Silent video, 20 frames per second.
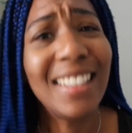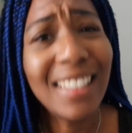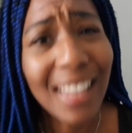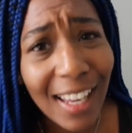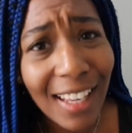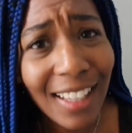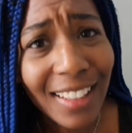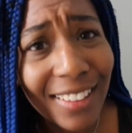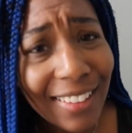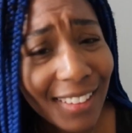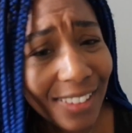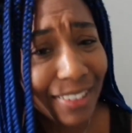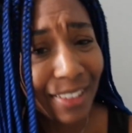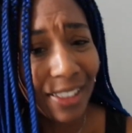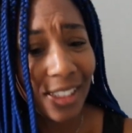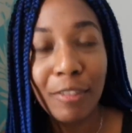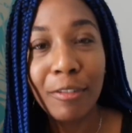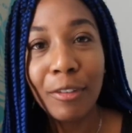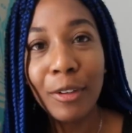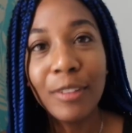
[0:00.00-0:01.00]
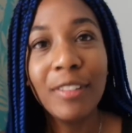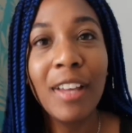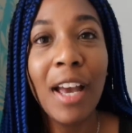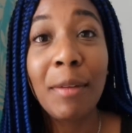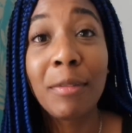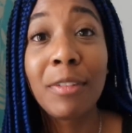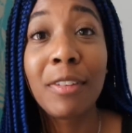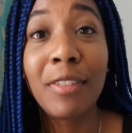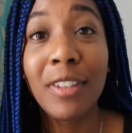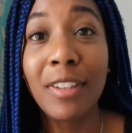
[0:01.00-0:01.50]
Yes. 4
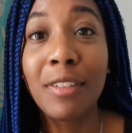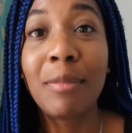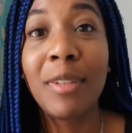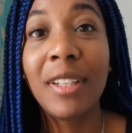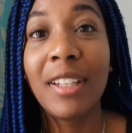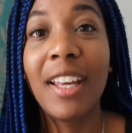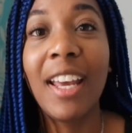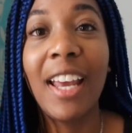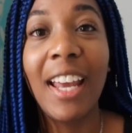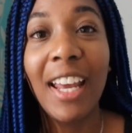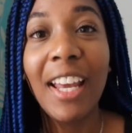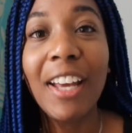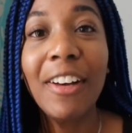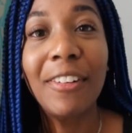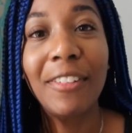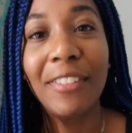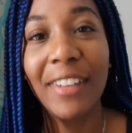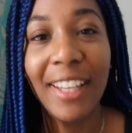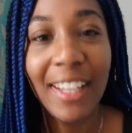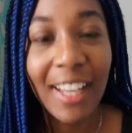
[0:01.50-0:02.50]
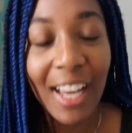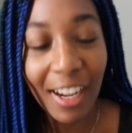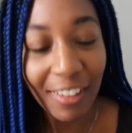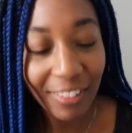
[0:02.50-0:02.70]
times the vitamin A of a